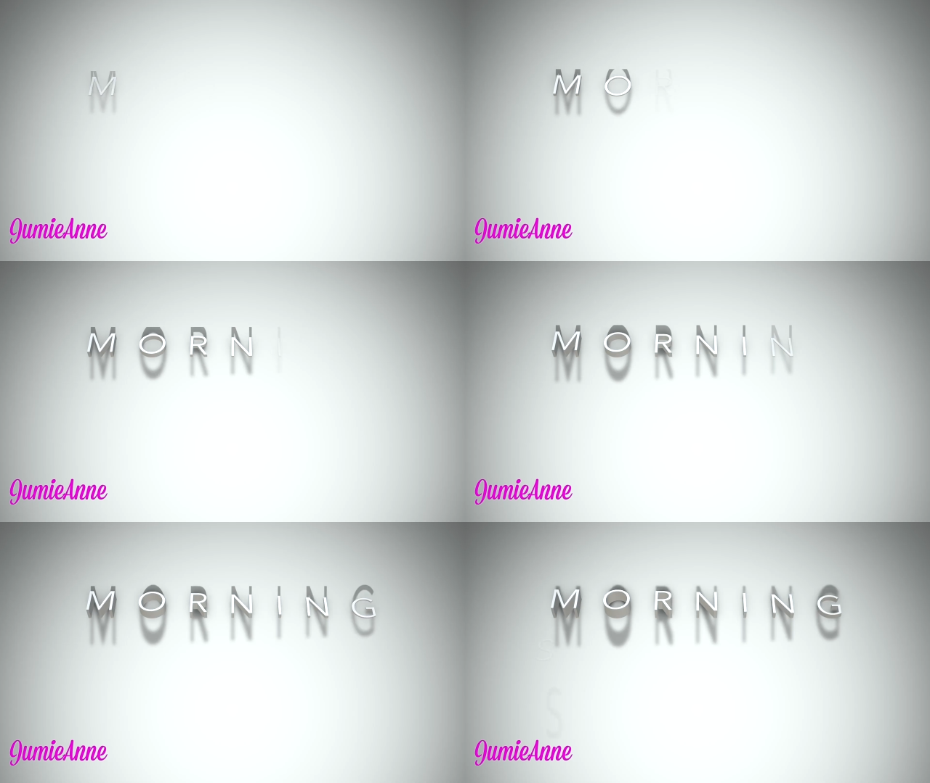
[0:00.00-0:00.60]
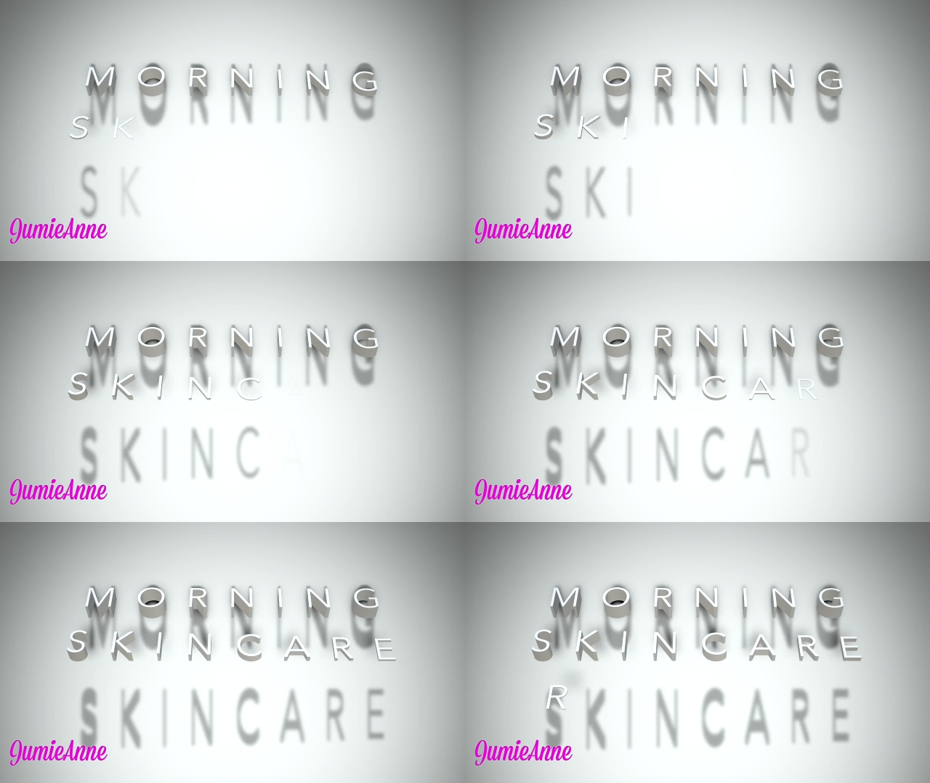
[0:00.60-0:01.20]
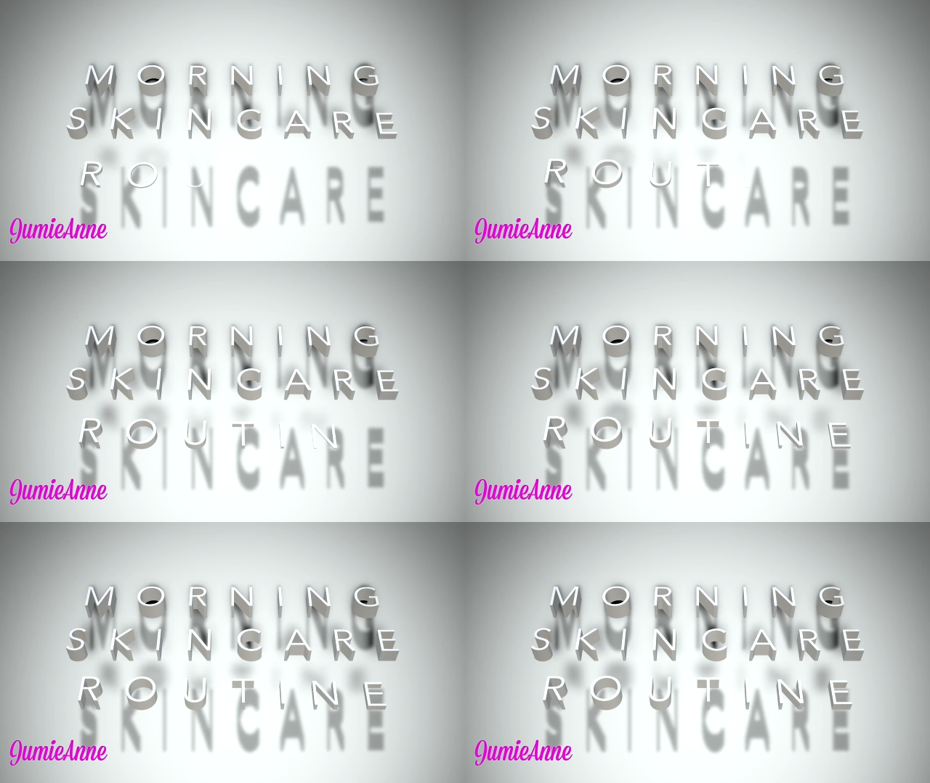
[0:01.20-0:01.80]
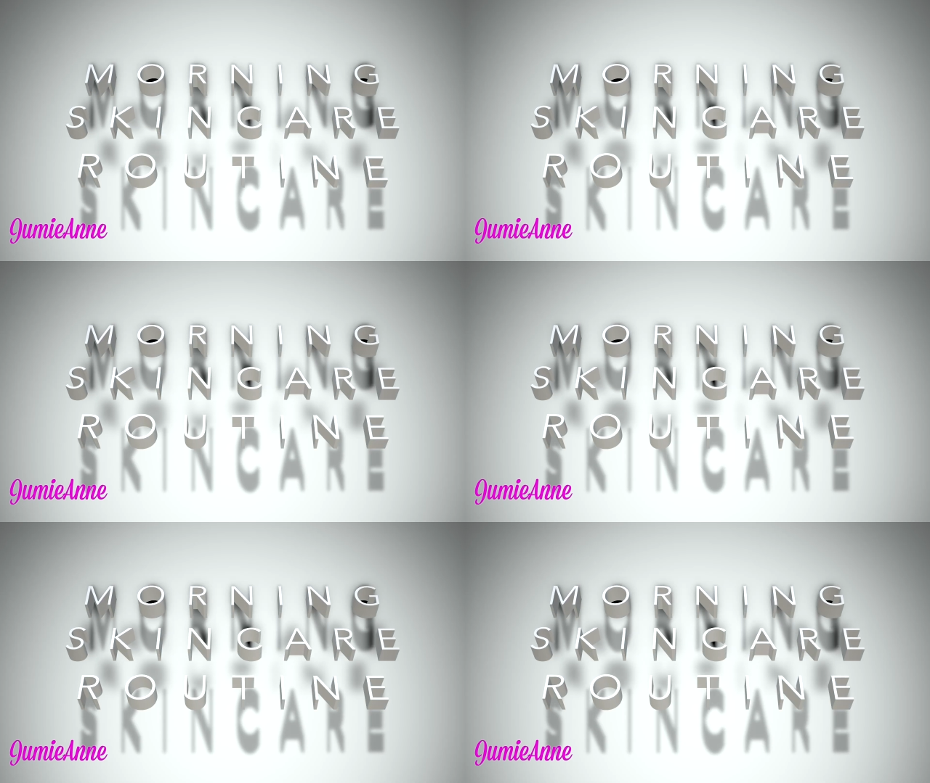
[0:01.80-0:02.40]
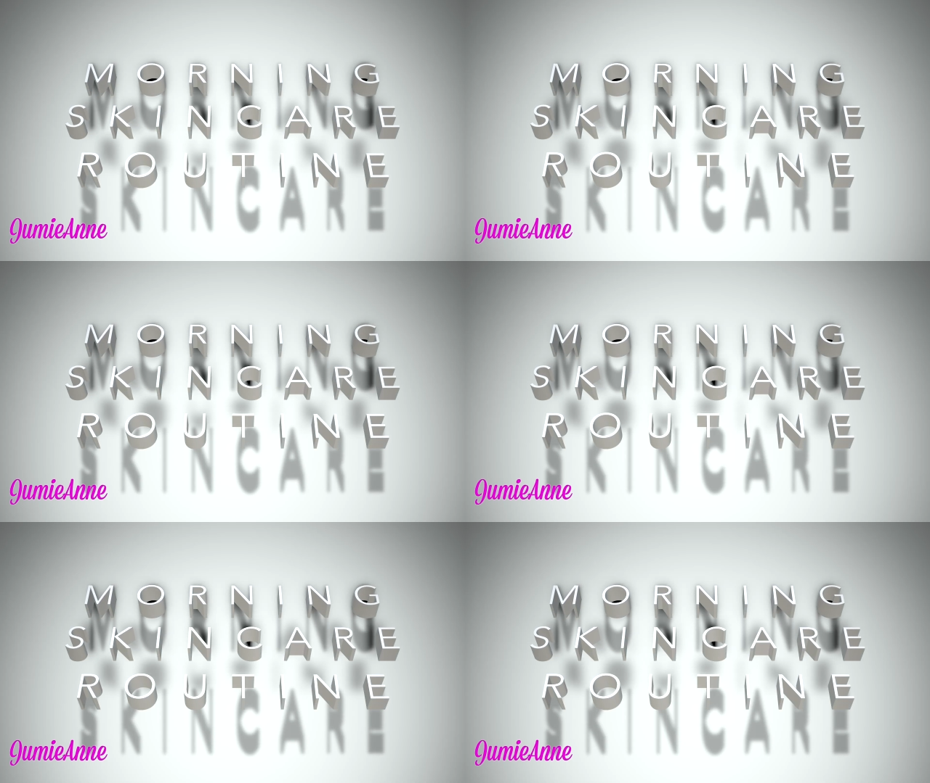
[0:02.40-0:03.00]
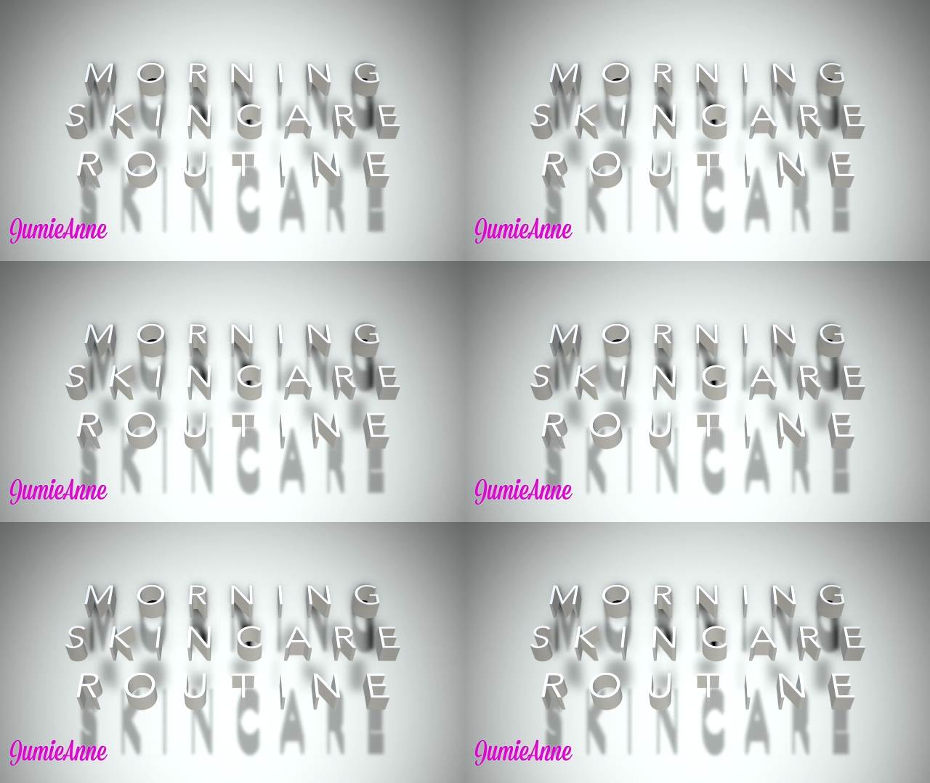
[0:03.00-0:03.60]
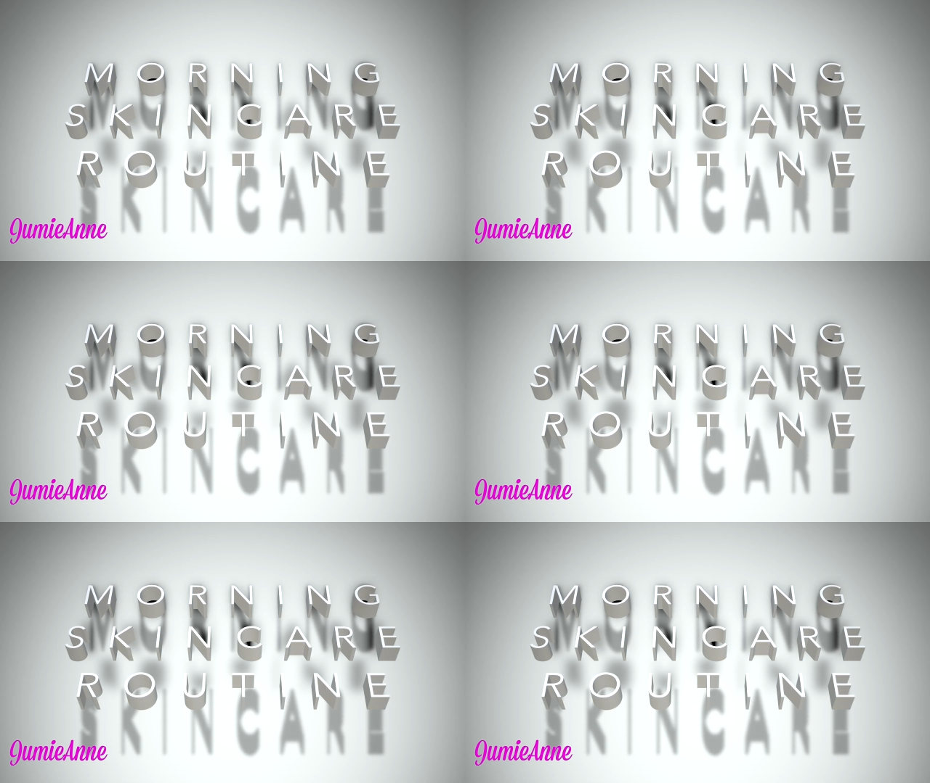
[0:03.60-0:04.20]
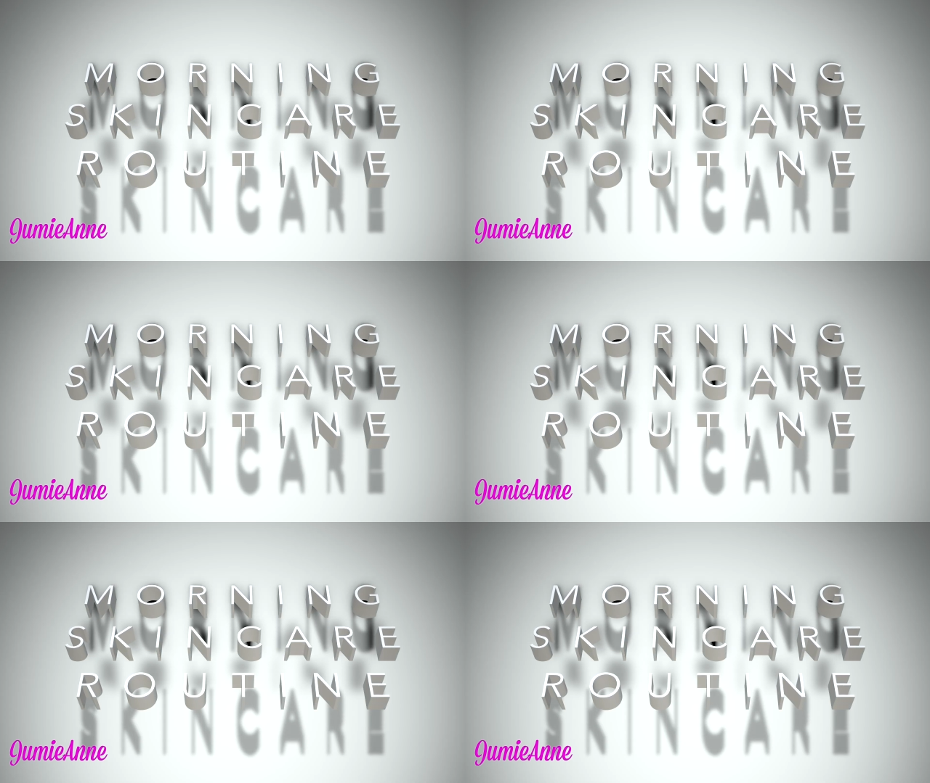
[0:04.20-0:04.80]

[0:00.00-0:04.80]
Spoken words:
[unreadable: no face in view]